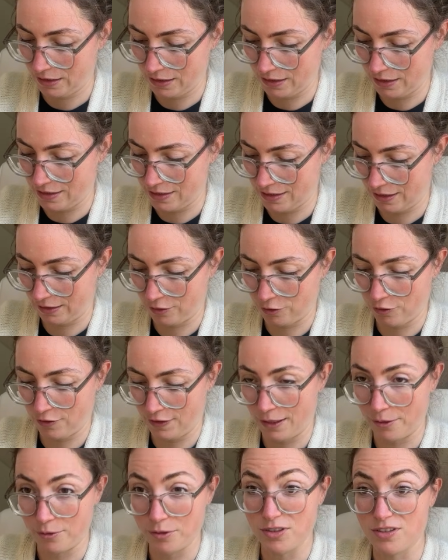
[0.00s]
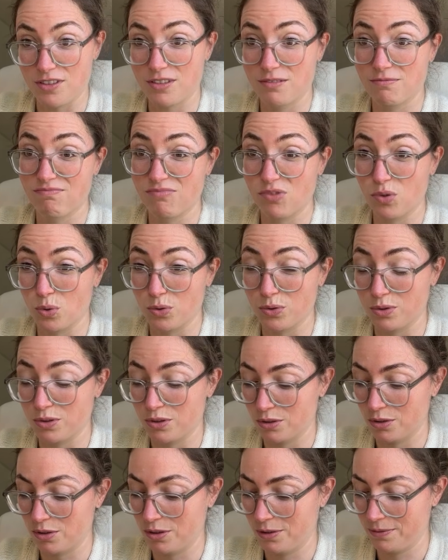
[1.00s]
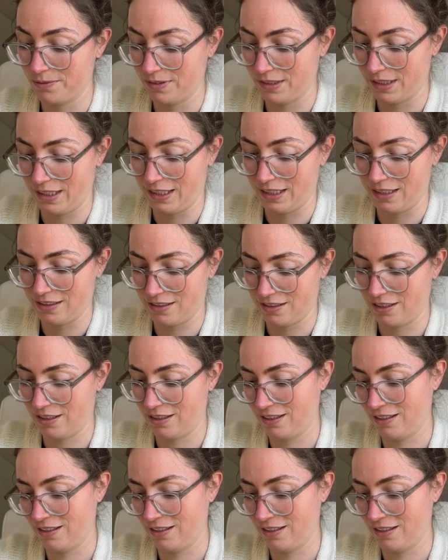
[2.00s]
It's like 3 hours door to door, and